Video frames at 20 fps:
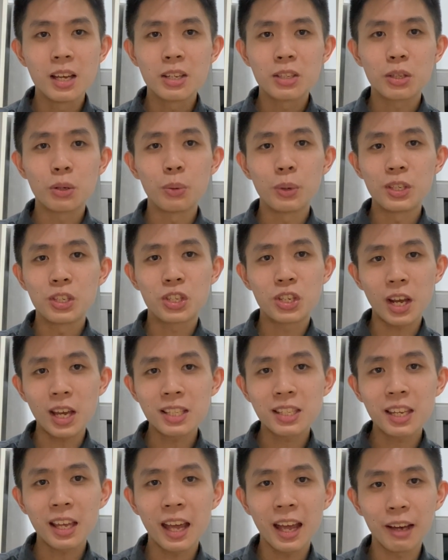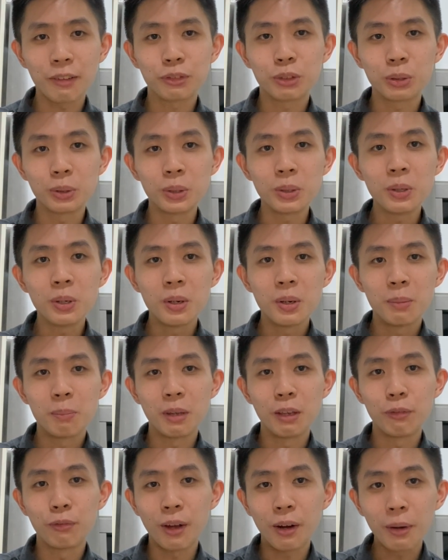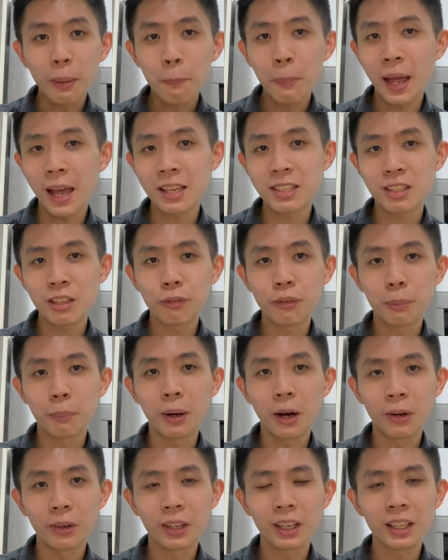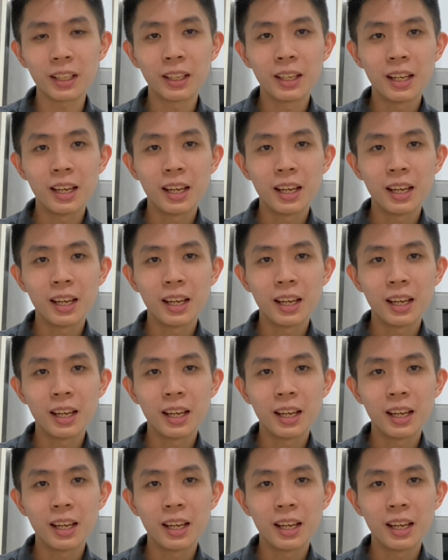So we just have to be very passive about it